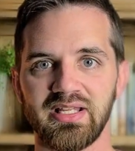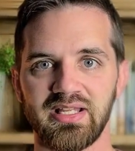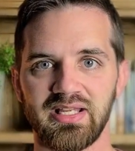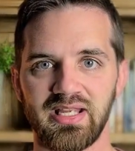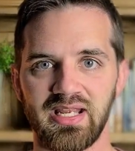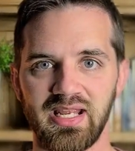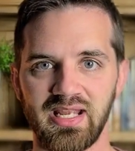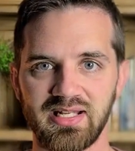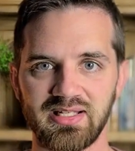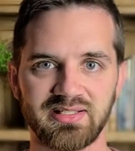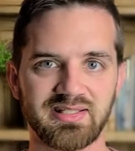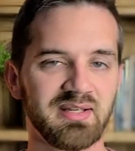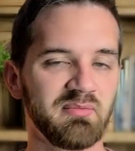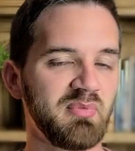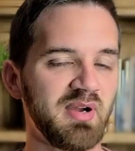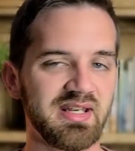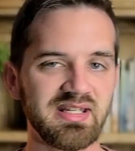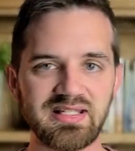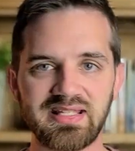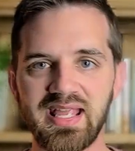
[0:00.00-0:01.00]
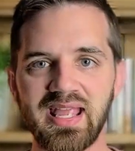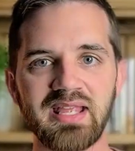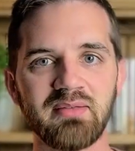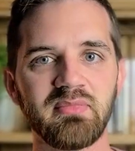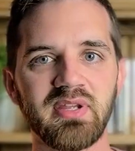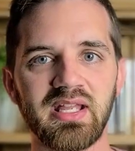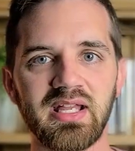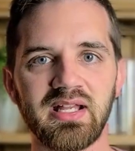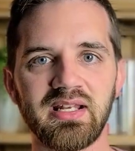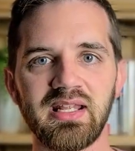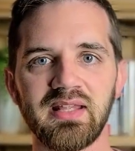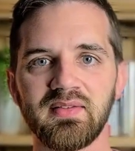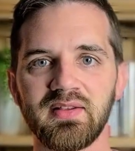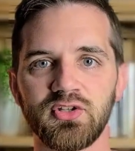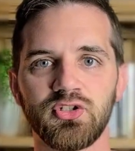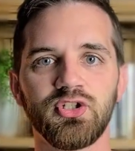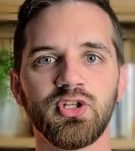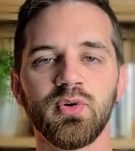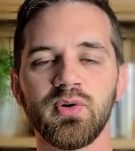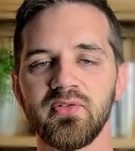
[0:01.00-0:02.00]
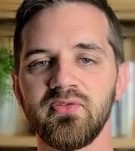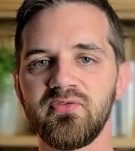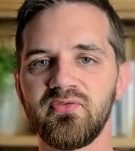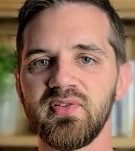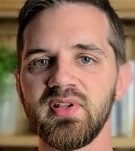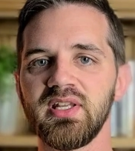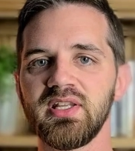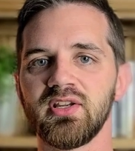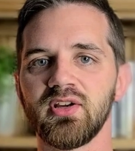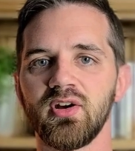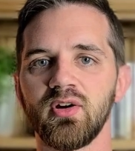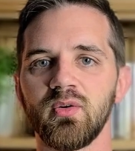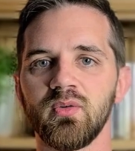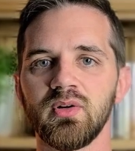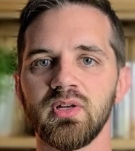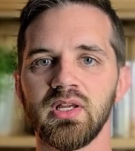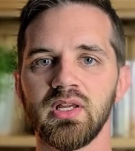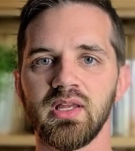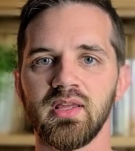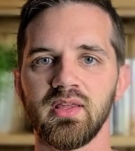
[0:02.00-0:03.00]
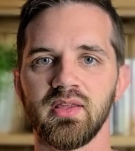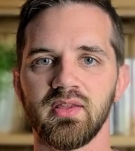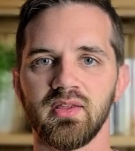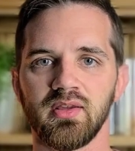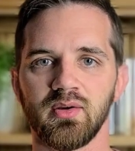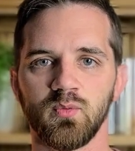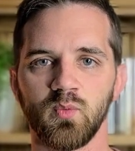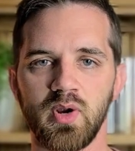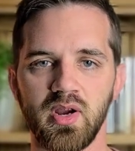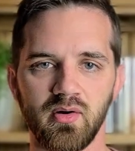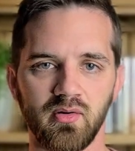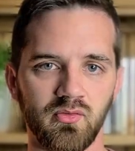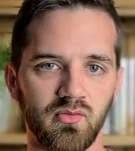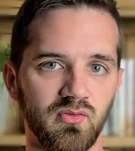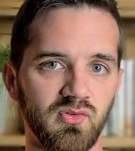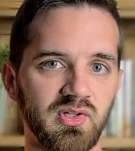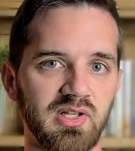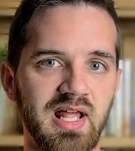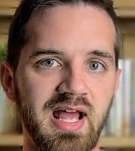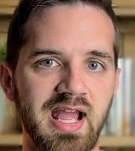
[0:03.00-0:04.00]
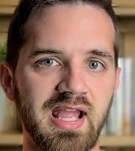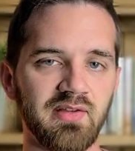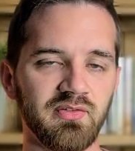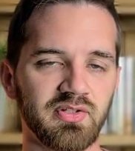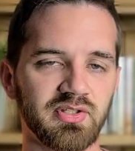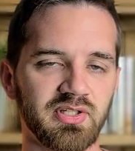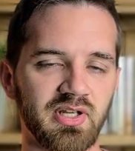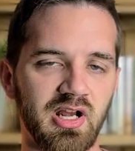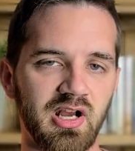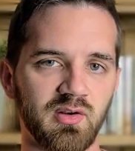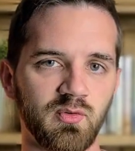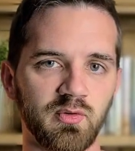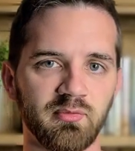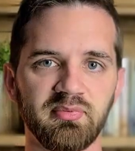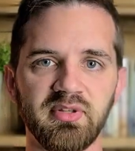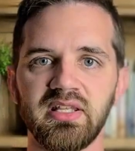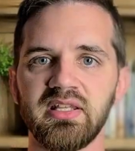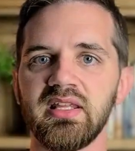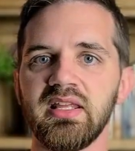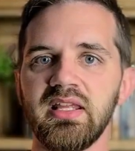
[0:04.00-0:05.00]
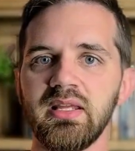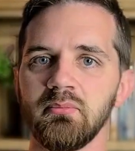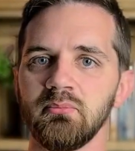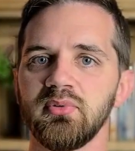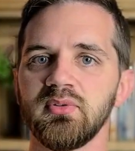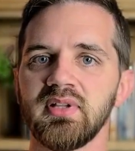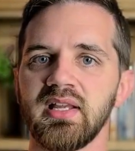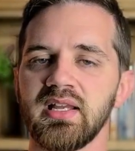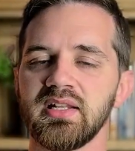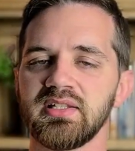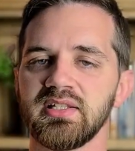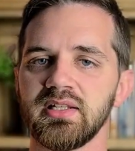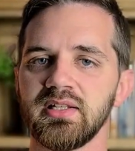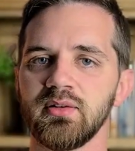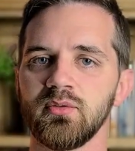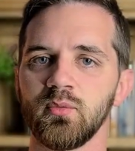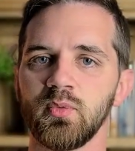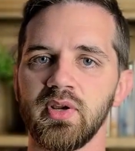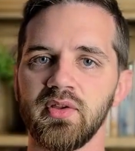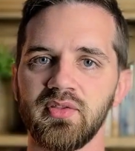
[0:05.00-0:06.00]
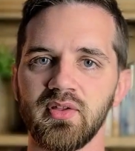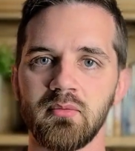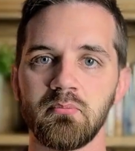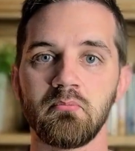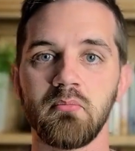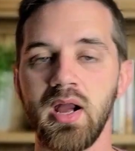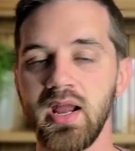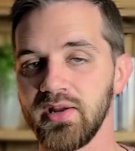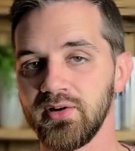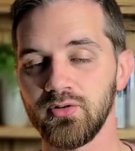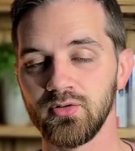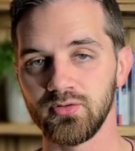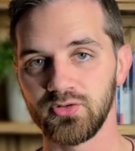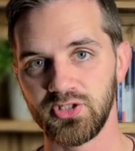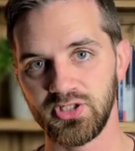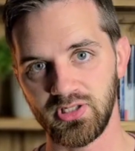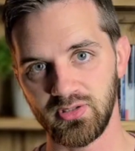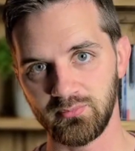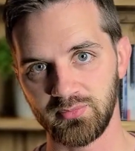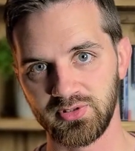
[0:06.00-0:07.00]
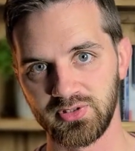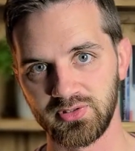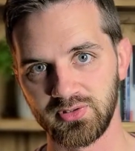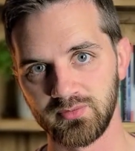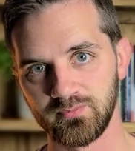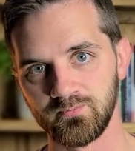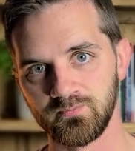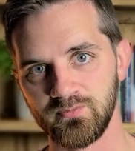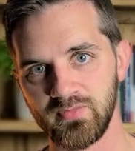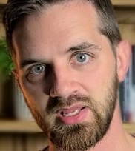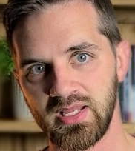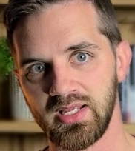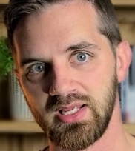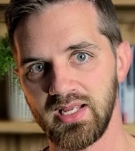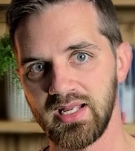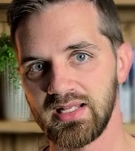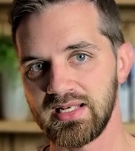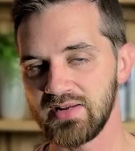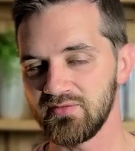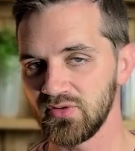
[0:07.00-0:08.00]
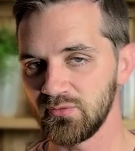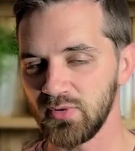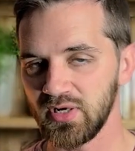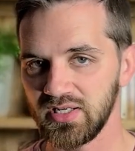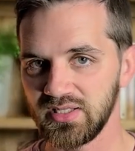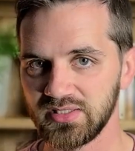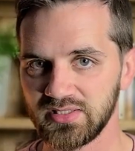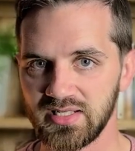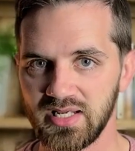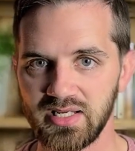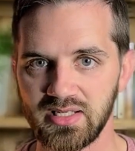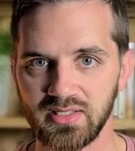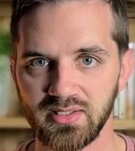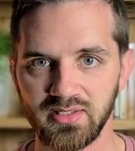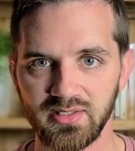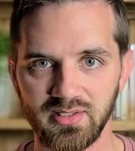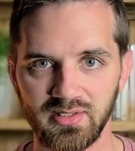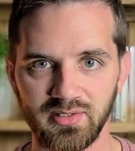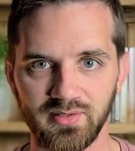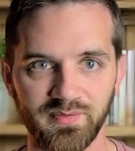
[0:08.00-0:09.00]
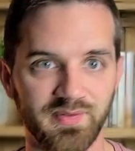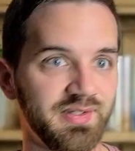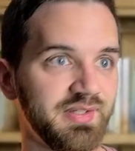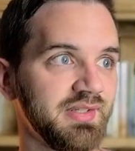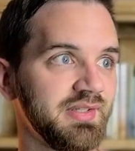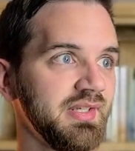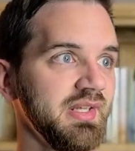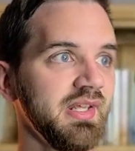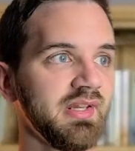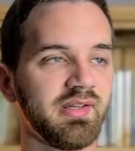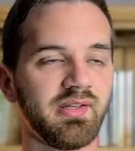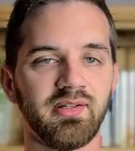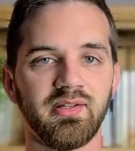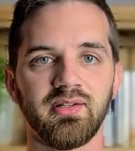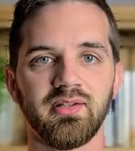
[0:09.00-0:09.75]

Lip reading: and somebody came in and they showed a video where livestock were being implanted with microchips. And everybody's like, this is it.